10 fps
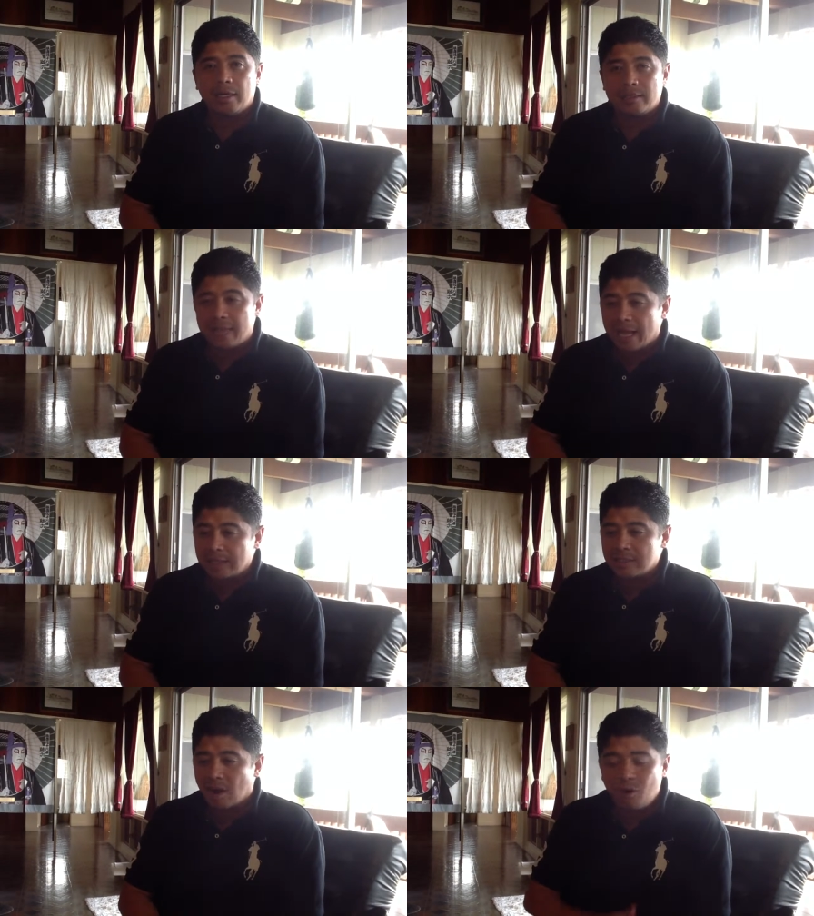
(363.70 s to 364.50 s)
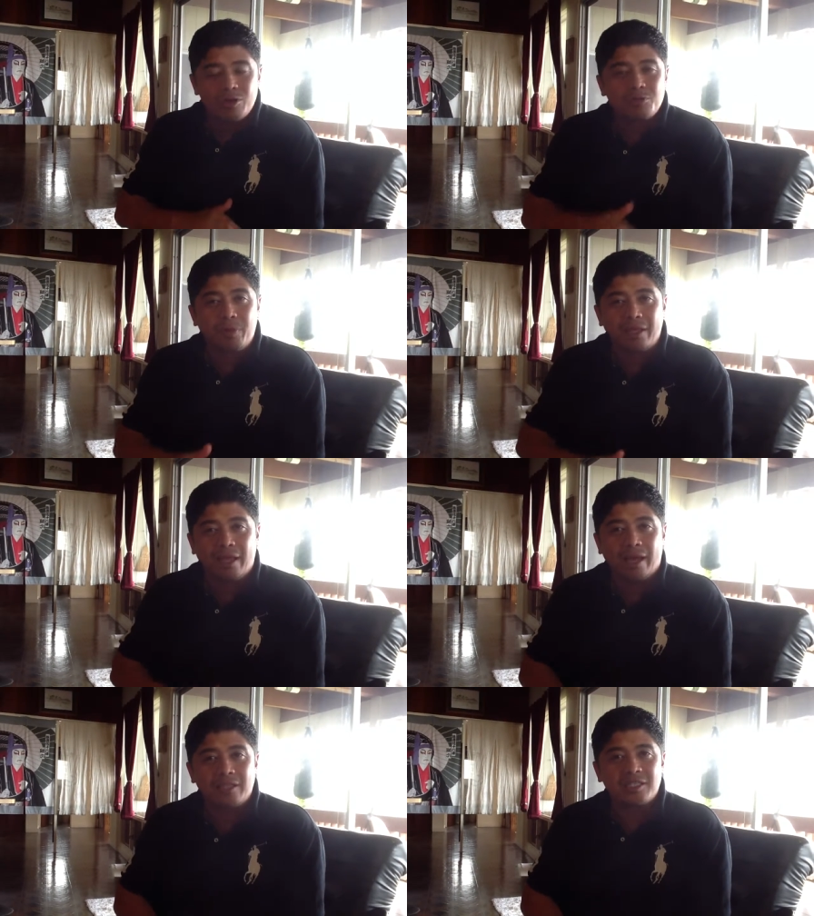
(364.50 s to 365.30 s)
that's always been
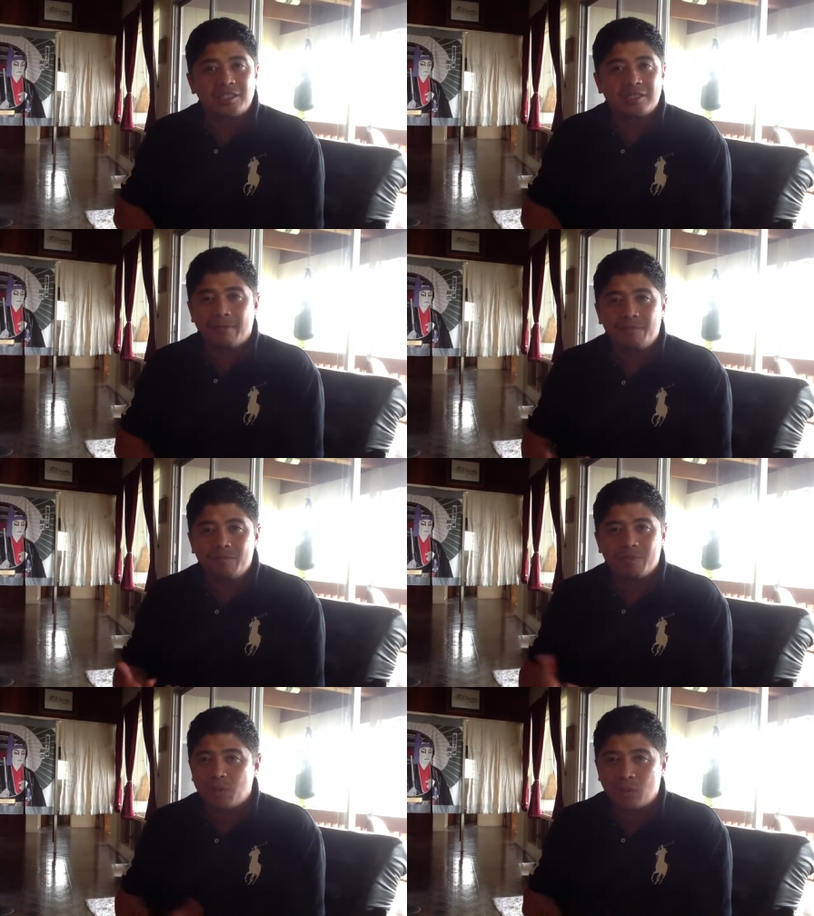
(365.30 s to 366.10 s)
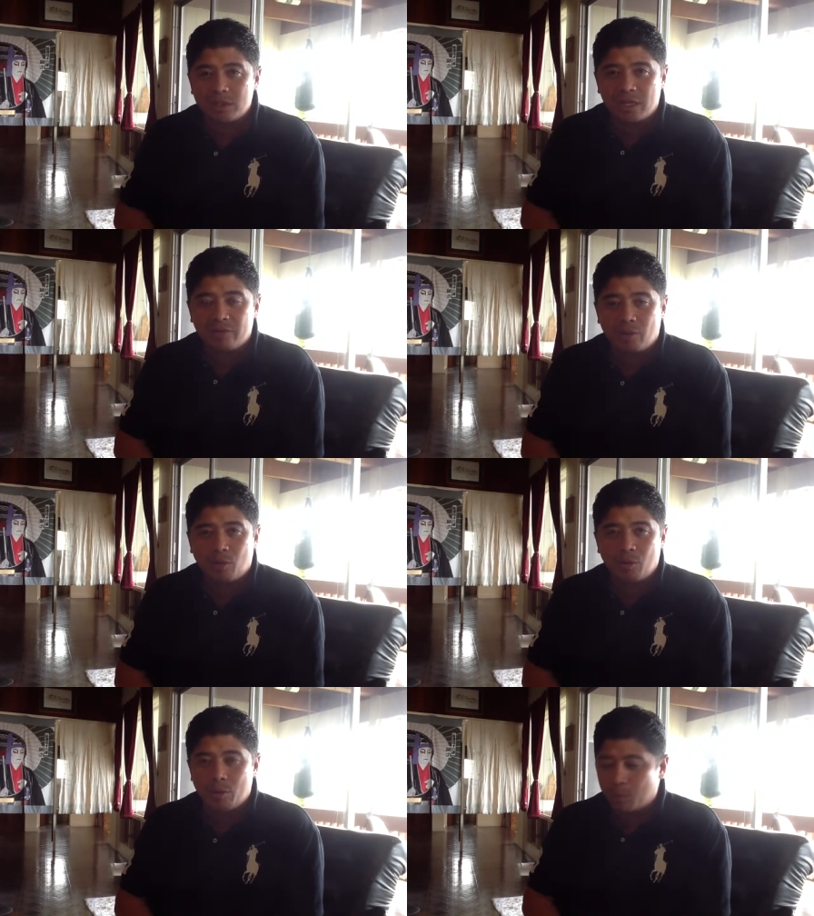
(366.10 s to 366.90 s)
there. It's just wasn't ever
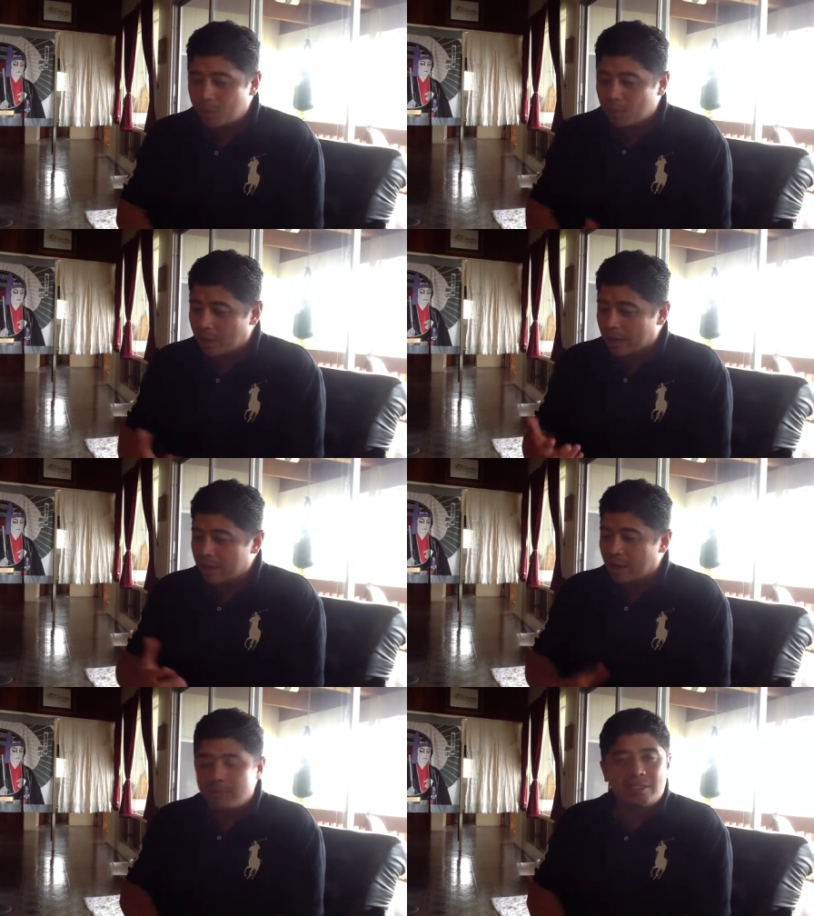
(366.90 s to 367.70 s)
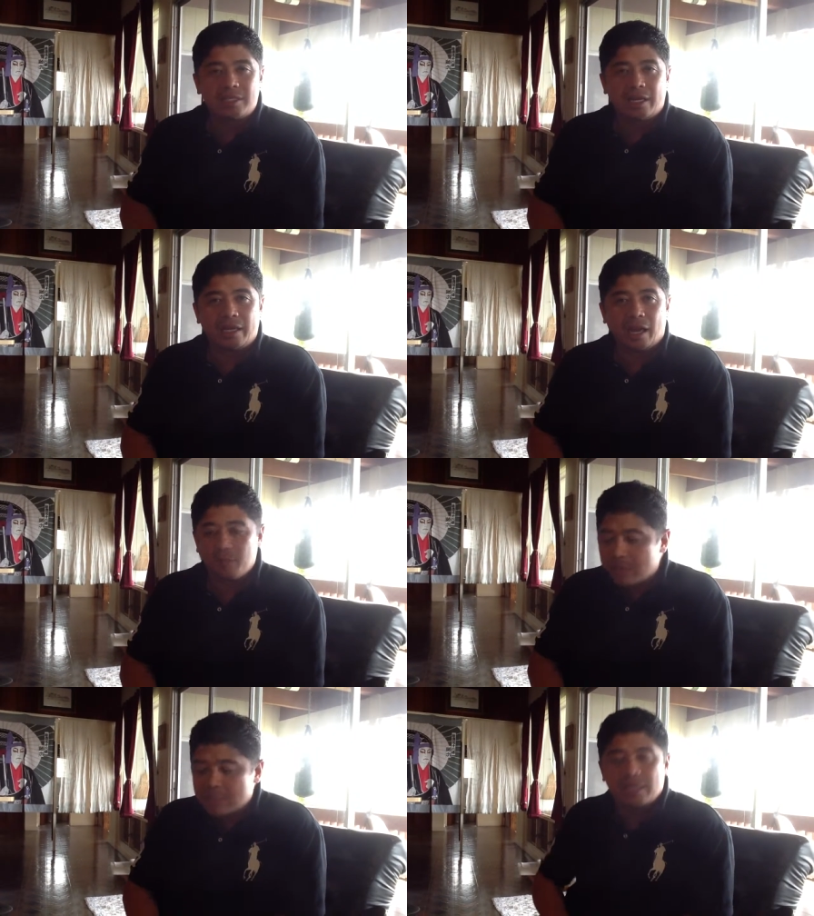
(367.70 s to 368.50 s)
you know I've been sitting
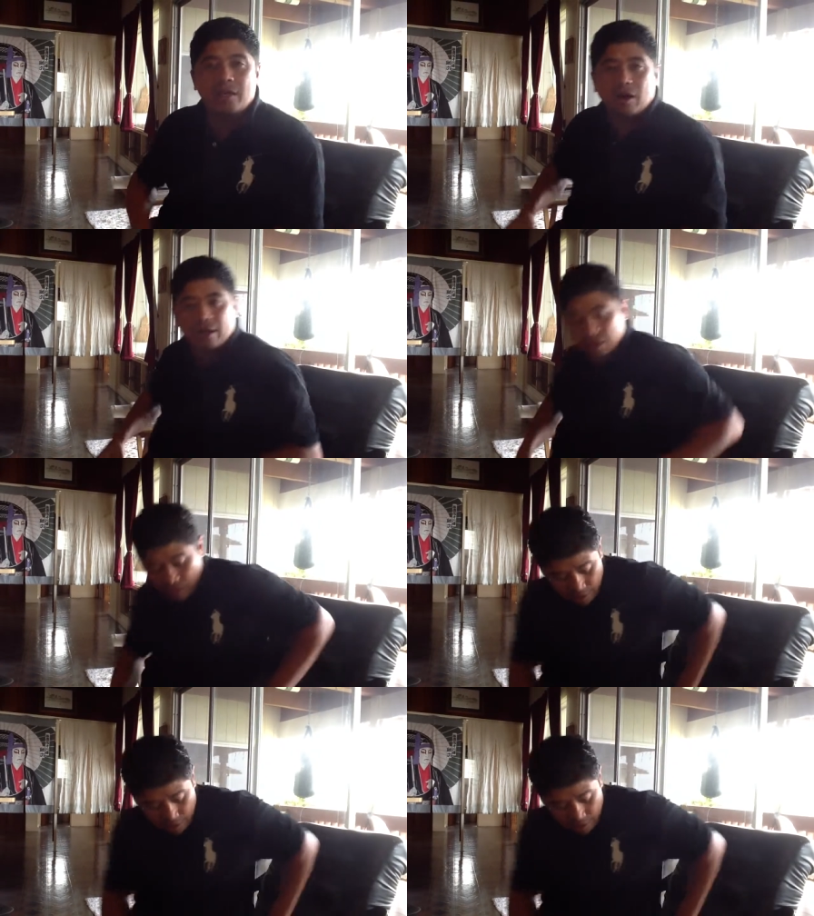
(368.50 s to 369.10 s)
I've been sitting on it. The,